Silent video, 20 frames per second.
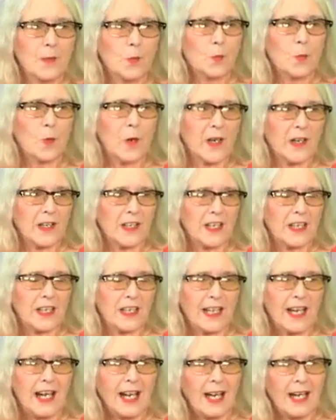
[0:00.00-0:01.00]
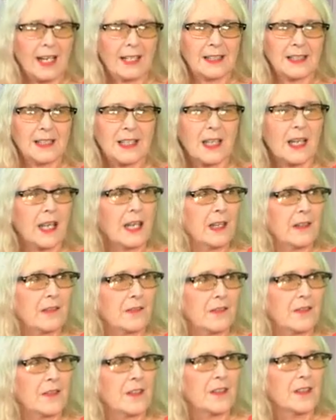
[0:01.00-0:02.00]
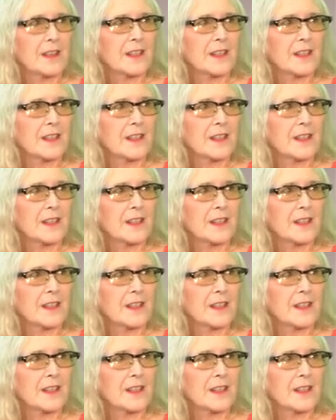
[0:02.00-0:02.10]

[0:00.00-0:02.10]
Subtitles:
work and life